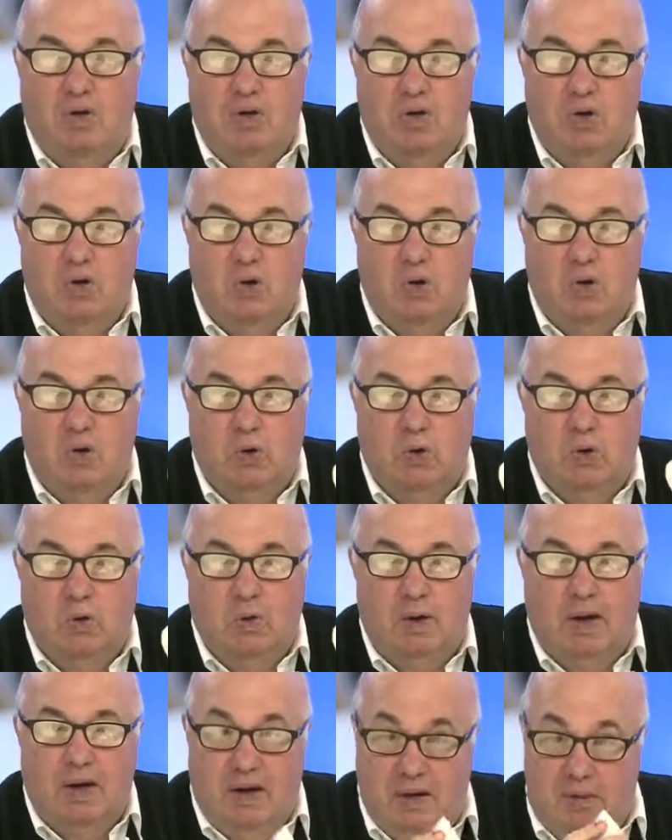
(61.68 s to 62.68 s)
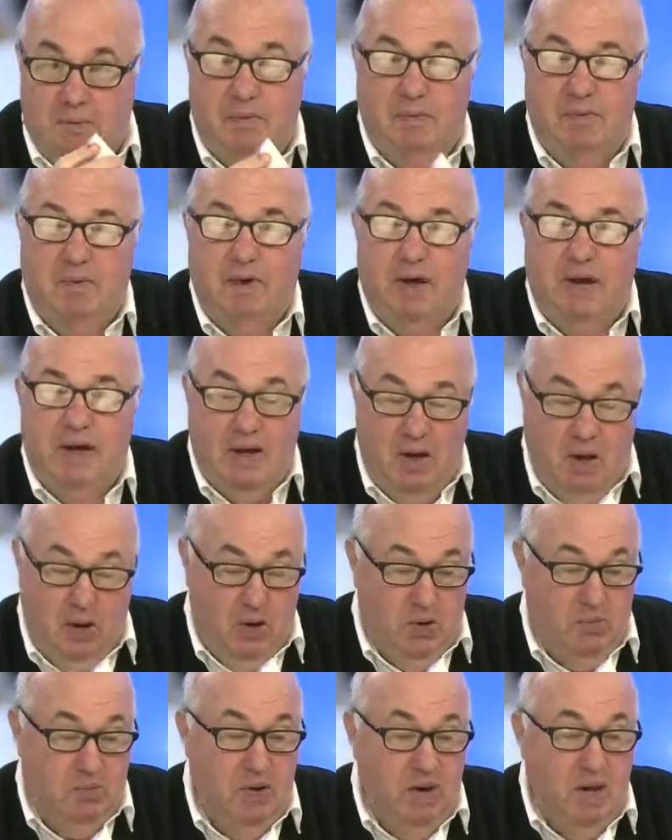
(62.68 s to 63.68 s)
your at
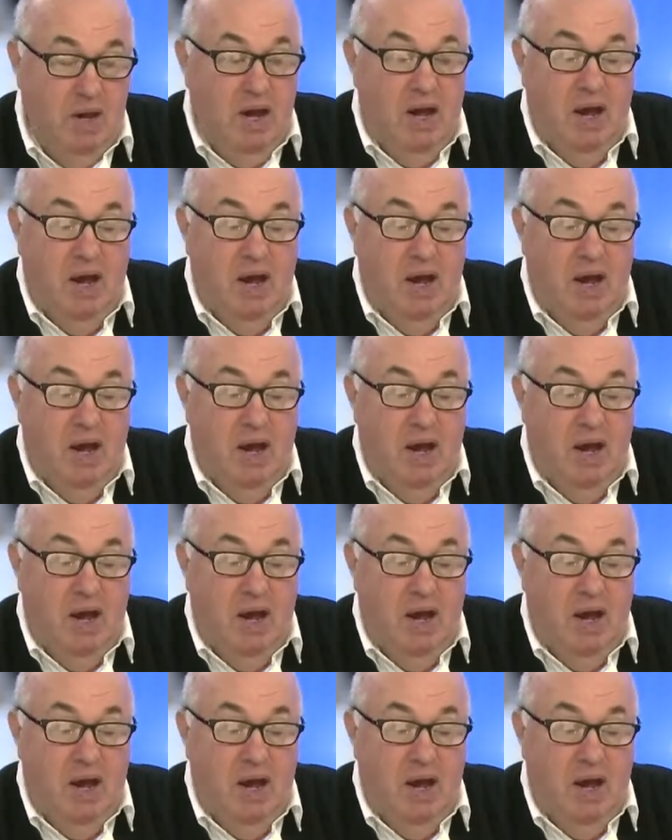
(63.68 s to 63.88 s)
home.